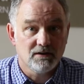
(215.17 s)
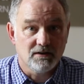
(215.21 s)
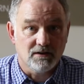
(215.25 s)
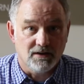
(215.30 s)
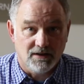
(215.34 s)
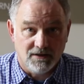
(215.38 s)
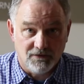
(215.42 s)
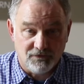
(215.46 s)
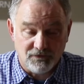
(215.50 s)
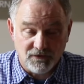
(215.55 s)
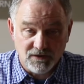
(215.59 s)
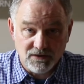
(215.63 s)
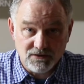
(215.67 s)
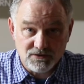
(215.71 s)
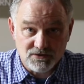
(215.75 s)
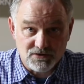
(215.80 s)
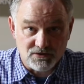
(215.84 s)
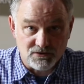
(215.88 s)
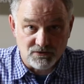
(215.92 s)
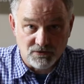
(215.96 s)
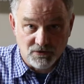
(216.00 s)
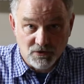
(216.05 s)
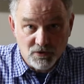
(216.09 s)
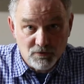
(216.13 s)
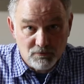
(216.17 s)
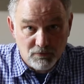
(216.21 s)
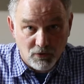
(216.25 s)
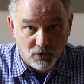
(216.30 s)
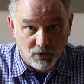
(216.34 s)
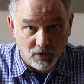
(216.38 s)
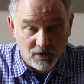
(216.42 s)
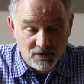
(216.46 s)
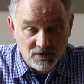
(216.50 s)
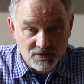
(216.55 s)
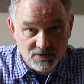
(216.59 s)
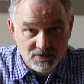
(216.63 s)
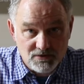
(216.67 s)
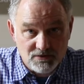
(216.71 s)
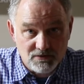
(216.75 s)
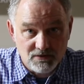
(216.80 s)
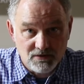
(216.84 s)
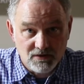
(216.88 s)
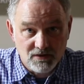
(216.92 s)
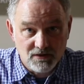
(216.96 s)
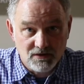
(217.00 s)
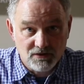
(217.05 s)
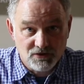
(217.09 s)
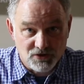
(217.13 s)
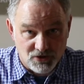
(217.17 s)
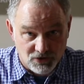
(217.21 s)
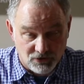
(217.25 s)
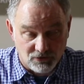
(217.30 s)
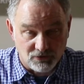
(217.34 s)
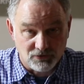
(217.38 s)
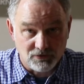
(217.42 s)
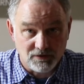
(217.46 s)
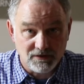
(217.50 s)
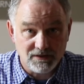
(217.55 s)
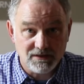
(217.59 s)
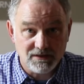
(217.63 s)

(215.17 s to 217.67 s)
infants, newborns, children,